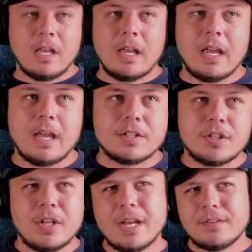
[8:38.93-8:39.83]
And
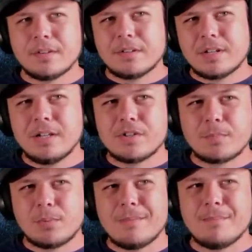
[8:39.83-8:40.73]
so yeah, their killers
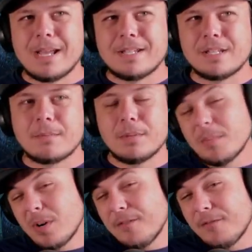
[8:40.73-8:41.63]
are pretty basic, but
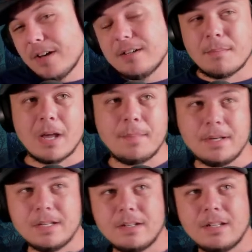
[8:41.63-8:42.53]
they're pretty fun in my
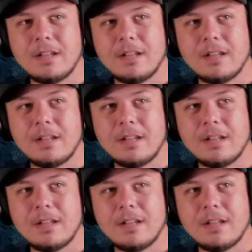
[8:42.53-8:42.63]
opinion.